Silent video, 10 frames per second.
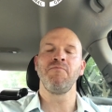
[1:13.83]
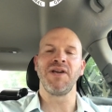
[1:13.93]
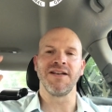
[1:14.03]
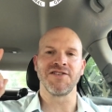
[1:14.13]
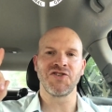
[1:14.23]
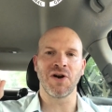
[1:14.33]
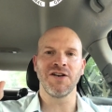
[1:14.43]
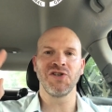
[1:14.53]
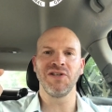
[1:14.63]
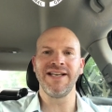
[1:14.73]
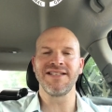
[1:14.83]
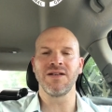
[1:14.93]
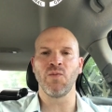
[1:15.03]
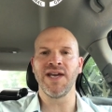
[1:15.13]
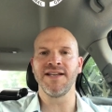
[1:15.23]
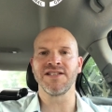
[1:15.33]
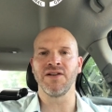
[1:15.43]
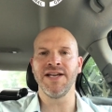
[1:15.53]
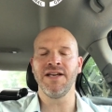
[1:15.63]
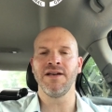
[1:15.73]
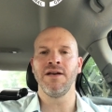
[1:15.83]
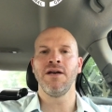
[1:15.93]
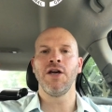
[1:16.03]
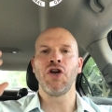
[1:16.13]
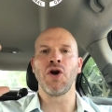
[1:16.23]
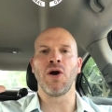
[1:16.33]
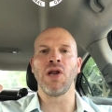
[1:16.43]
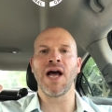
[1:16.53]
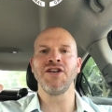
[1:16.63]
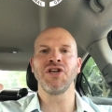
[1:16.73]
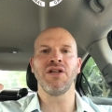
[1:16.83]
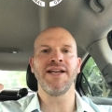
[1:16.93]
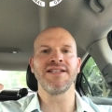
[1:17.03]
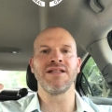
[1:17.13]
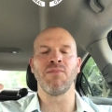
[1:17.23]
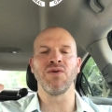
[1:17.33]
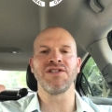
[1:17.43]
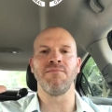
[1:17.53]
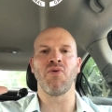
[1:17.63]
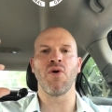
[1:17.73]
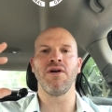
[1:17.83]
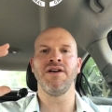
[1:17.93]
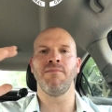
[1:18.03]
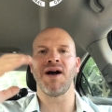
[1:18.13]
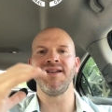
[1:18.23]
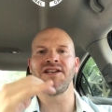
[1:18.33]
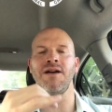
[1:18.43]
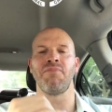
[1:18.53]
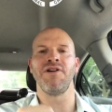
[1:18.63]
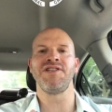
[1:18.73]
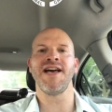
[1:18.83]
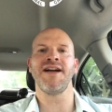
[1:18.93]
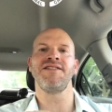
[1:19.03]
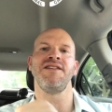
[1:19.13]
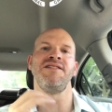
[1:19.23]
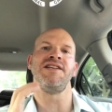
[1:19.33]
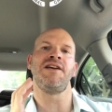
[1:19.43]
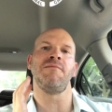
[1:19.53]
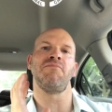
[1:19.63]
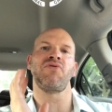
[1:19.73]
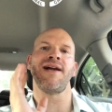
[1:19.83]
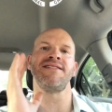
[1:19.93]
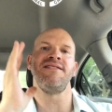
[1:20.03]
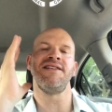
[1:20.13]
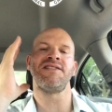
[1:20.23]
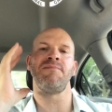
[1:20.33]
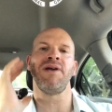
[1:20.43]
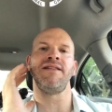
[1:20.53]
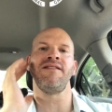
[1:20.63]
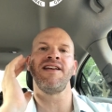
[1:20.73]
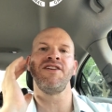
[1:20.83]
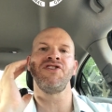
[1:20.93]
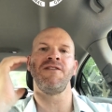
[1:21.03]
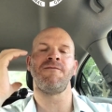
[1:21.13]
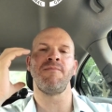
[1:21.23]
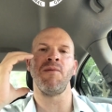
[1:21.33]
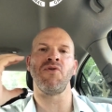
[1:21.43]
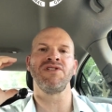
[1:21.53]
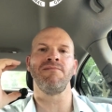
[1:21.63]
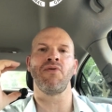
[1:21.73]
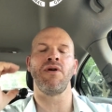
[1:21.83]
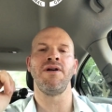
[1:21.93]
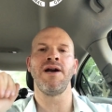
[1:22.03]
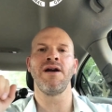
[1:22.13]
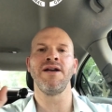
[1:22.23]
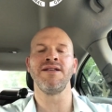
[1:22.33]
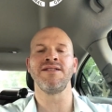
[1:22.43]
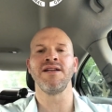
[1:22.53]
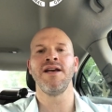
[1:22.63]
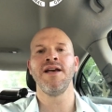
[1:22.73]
Because structurally, it's the weakest link. Neurologically, it's the most important. Your body's going to protect and decompress, dissipate the tension from the most important areas.